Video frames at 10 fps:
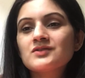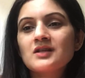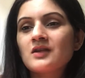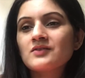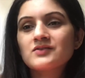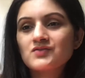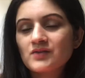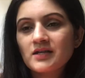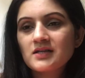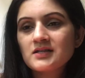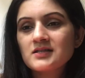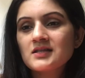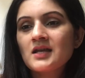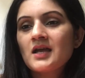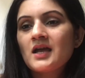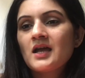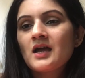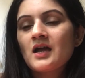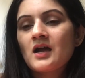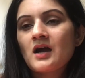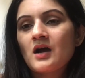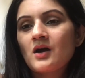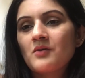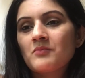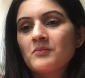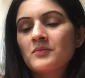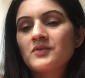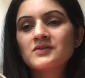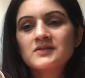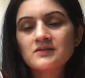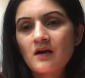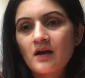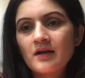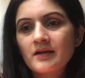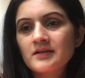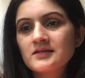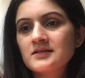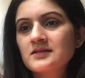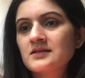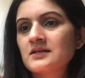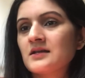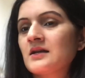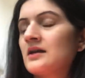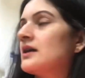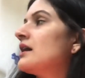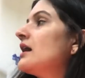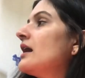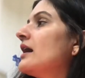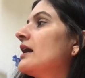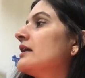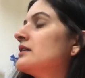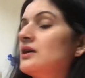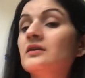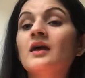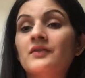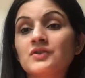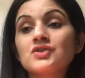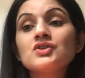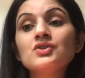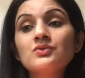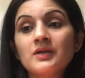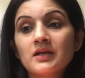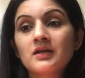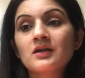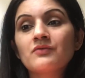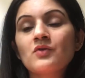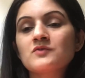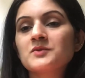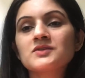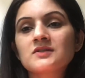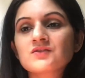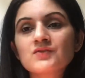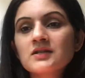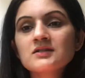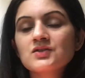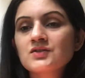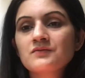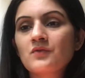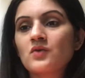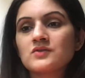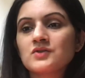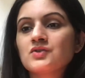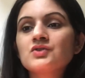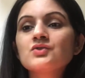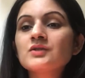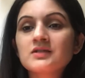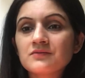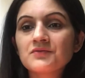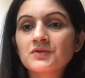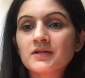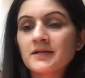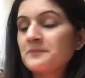are the strings, the size, and the tuning, of course, because the strings are just 4, so you tune it differently.